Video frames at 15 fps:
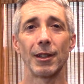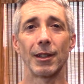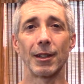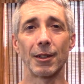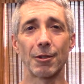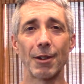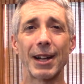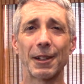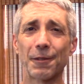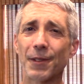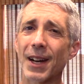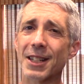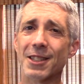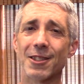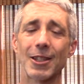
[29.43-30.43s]
and trying to
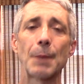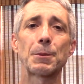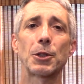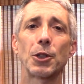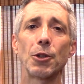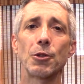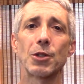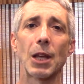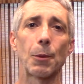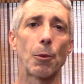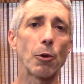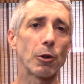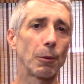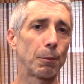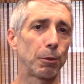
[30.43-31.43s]
find substitutes that
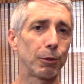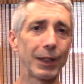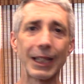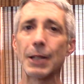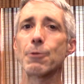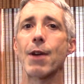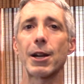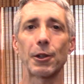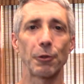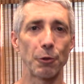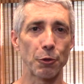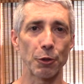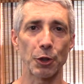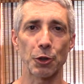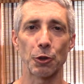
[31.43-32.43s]
won't completely wreck your
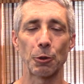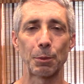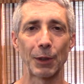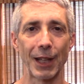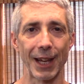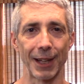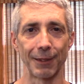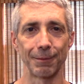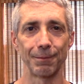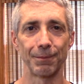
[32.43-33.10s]
nutritional plan.